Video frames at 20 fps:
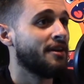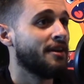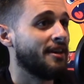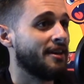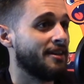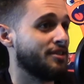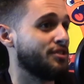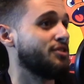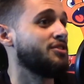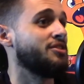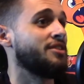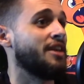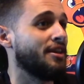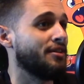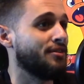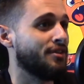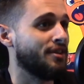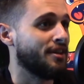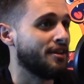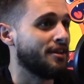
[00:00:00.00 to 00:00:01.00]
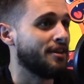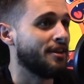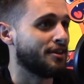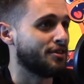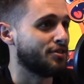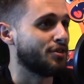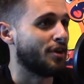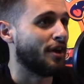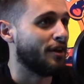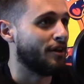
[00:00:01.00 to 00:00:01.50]
insanely
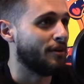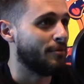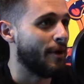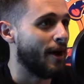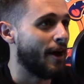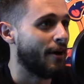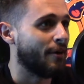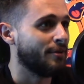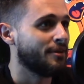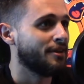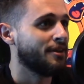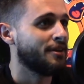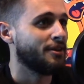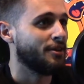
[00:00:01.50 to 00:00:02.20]
excited about.